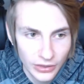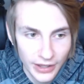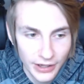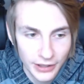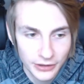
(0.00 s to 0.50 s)

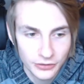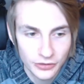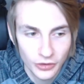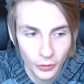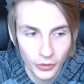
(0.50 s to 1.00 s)
Then I
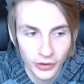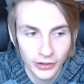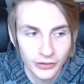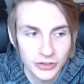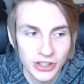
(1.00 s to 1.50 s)
don't
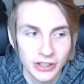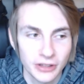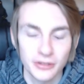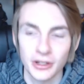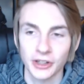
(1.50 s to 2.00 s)
think there's
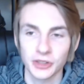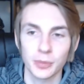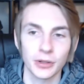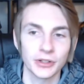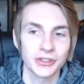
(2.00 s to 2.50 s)
any other
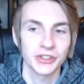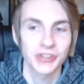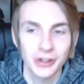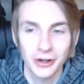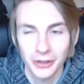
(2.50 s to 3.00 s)
X
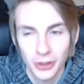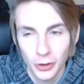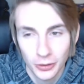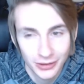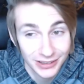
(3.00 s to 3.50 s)
Pluses that are
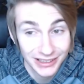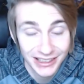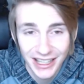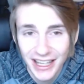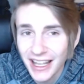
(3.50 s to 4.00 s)
currently